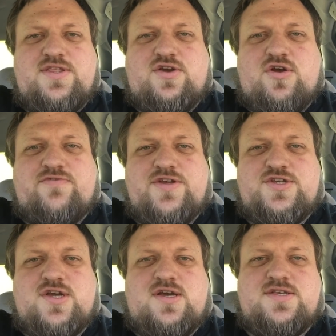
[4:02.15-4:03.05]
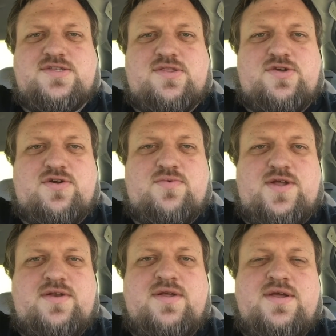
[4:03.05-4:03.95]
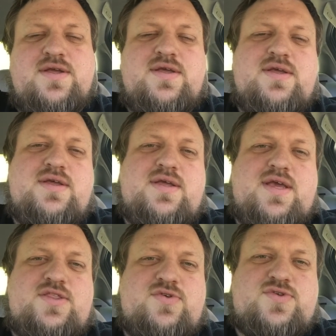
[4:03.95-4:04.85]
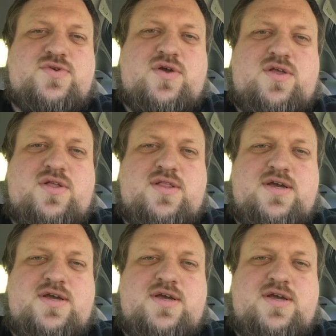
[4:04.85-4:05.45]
the curving cha is the third one. And those are all,